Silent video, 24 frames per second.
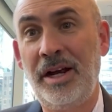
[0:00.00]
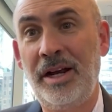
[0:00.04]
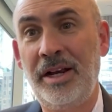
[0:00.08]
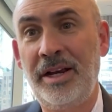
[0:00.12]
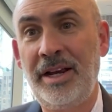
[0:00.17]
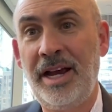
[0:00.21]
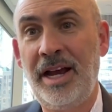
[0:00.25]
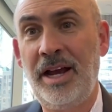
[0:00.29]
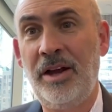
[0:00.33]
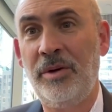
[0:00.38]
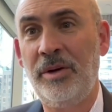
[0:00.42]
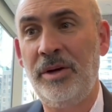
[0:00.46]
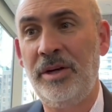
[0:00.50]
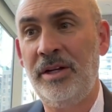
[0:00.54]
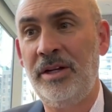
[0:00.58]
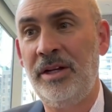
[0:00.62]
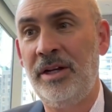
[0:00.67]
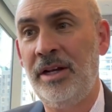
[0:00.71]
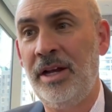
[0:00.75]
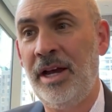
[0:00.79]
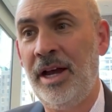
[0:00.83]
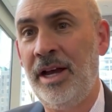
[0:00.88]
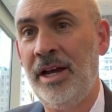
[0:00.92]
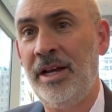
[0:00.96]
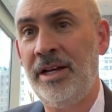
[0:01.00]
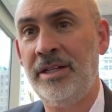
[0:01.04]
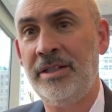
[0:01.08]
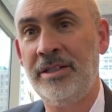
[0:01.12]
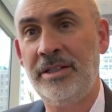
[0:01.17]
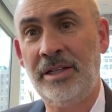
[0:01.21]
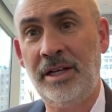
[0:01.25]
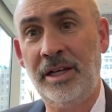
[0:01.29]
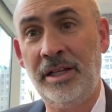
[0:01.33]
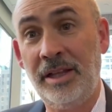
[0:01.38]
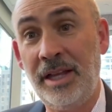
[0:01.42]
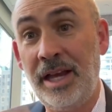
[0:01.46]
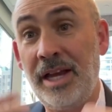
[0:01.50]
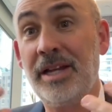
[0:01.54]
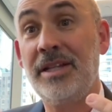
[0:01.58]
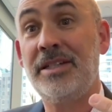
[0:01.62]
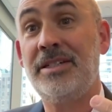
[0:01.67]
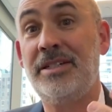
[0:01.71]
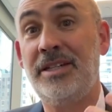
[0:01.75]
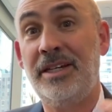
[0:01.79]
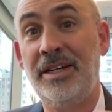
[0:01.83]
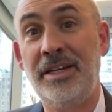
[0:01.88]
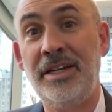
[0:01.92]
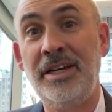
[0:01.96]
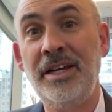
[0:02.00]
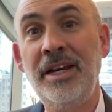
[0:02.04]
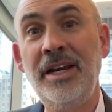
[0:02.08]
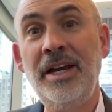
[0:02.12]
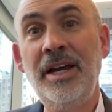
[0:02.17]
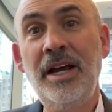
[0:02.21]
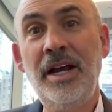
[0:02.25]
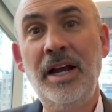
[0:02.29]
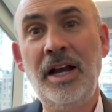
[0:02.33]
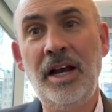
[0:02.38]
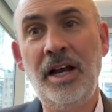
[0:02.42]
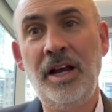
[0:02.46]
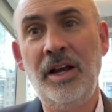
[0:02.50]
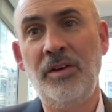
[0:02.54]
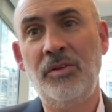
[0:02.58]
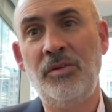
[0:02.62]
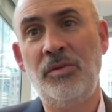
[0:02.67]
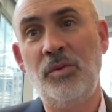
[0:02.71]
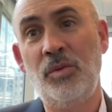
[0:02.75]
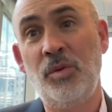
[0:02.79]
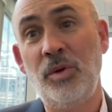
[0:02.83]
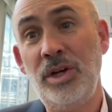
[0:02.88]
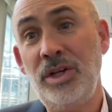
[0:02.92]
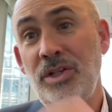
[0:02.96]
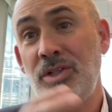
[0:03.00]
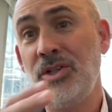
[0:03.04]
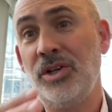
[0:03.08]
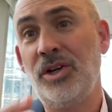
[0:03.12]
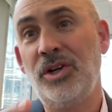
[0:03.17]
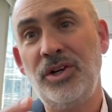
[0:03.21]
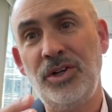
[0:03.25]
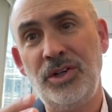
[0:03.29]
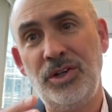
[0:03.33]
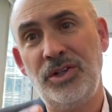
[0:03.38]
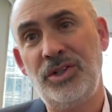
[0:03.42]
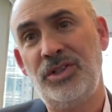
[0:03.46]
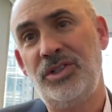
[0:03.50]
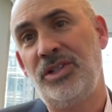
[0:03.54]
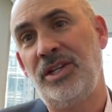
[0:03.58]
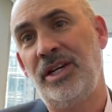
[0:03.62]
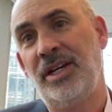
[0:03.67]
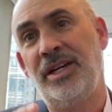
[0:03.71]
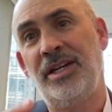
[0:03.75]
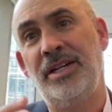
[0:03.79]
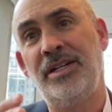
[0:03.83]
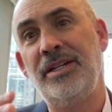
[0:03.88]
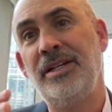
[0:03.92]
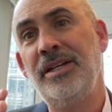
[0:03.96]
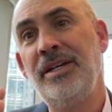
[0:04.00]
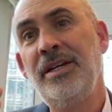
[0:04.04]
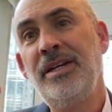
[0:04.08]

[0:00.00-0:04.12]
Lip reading: Cowen has a legacy of research and